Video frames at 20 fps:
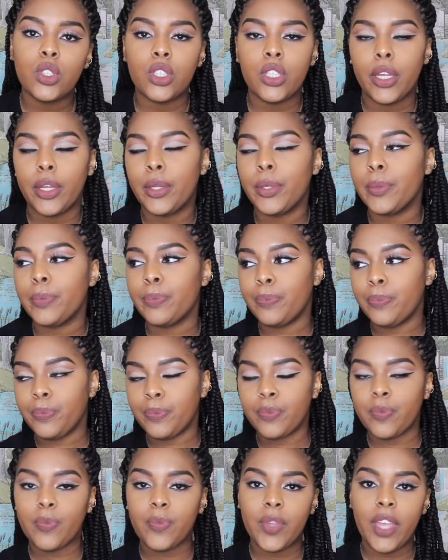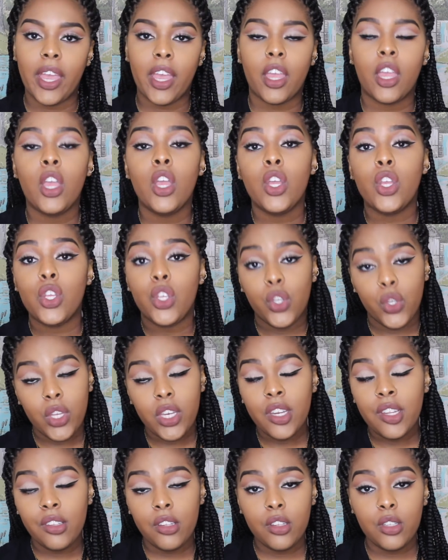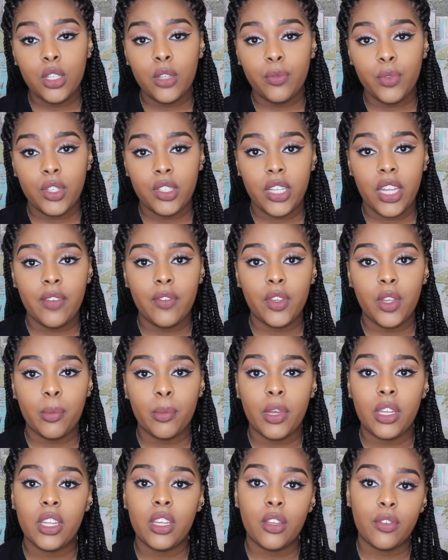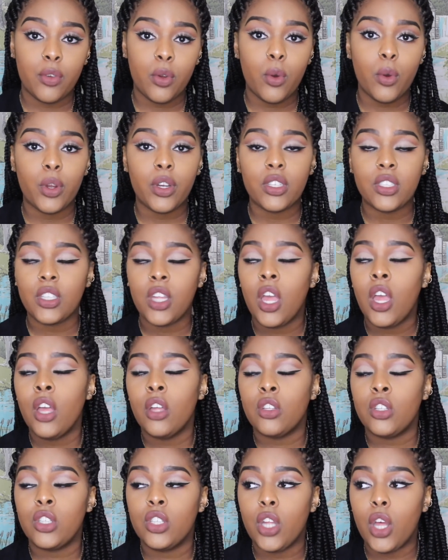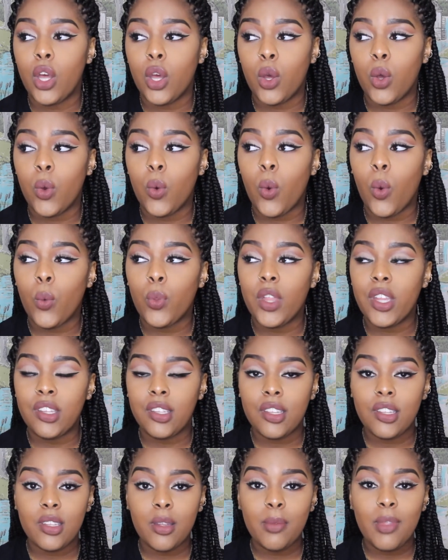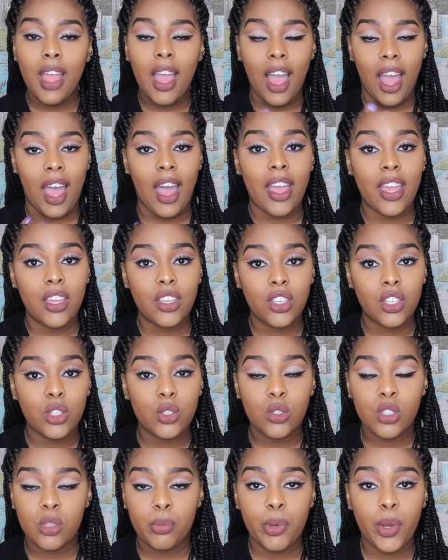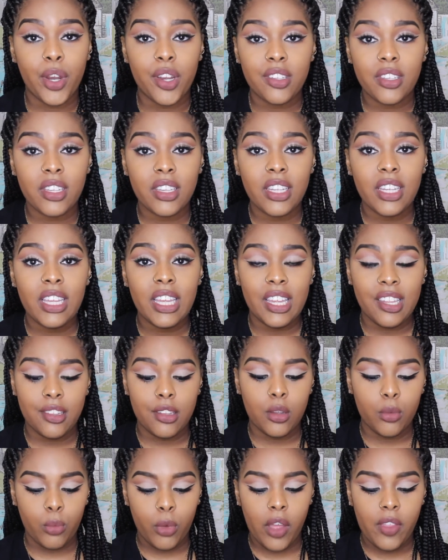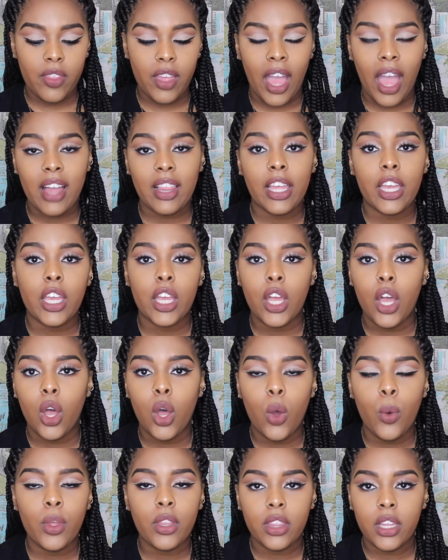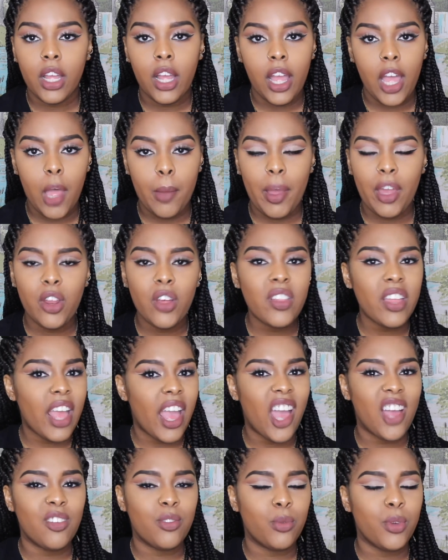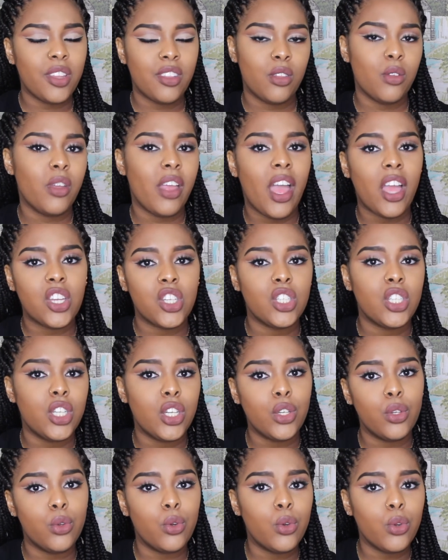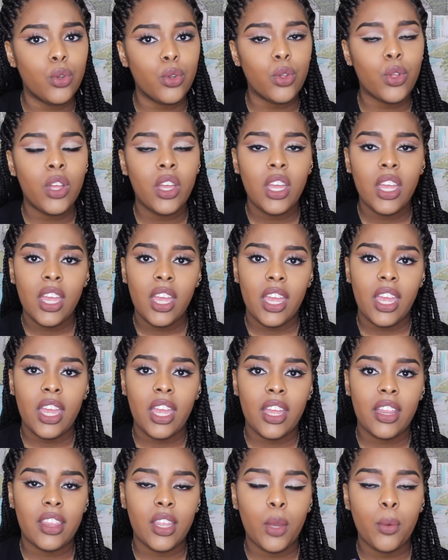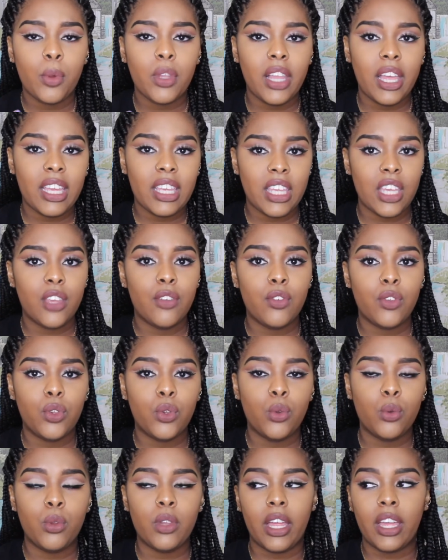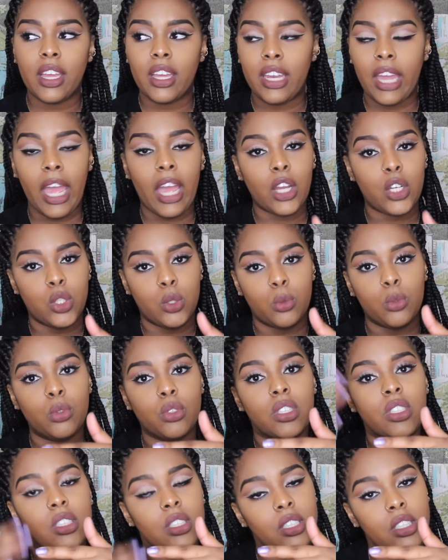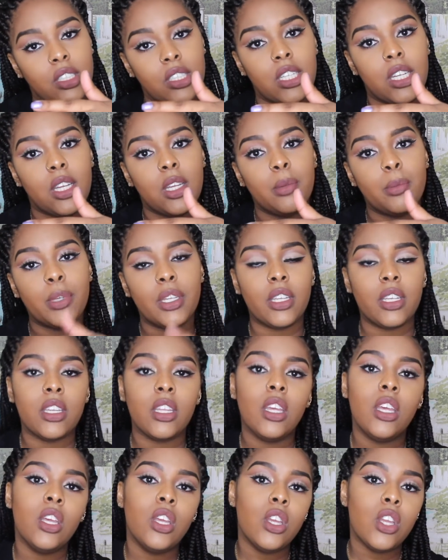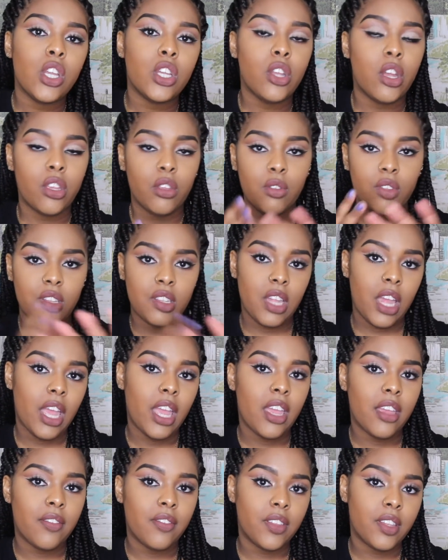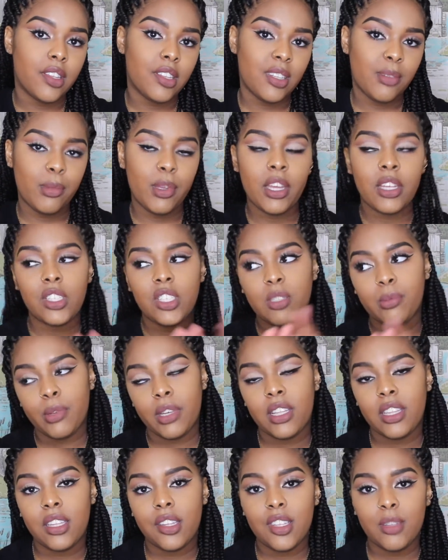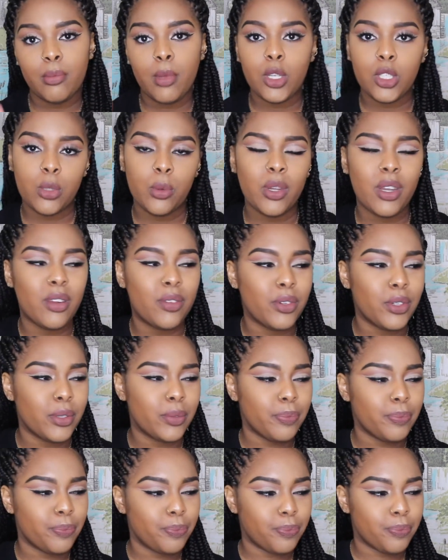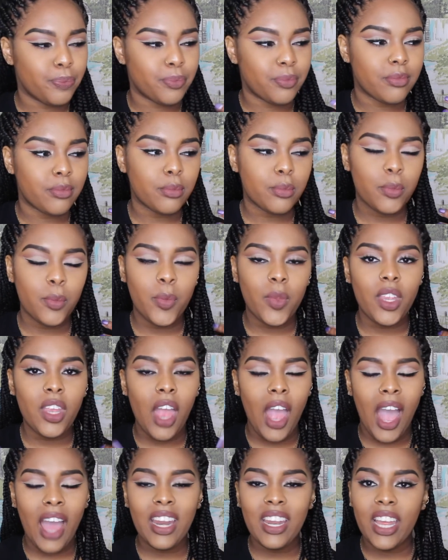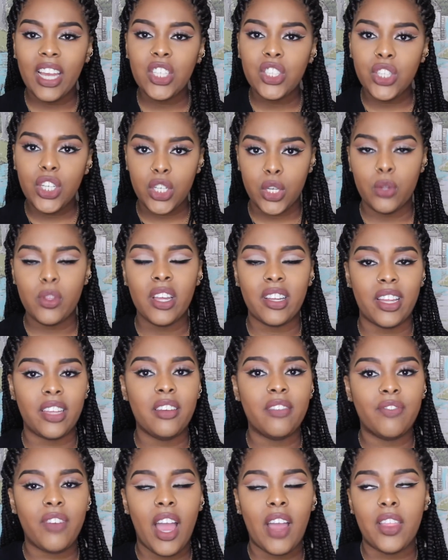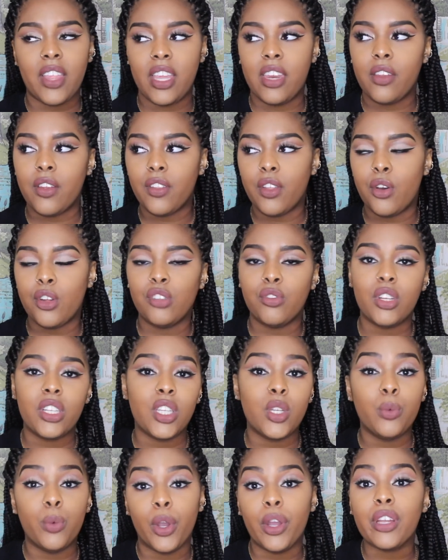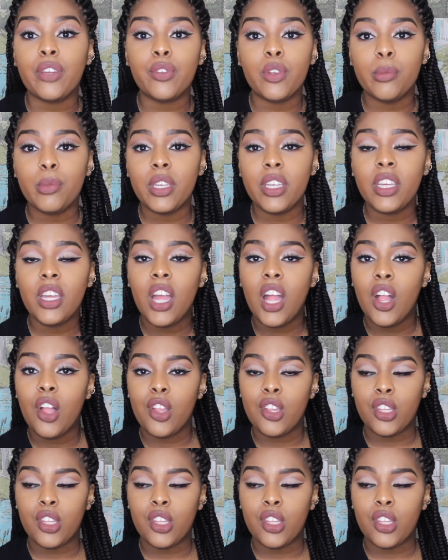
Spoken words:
So yeah, you need a system for saving your money, of course. So the system that I use personally isn't one that I like go and look up. I know they have one you can actually Google and they will like give you like an actual system, and you know, you save this much, spend this much or whatever. I didn't actually do that. I didn't find any of those really worked for me.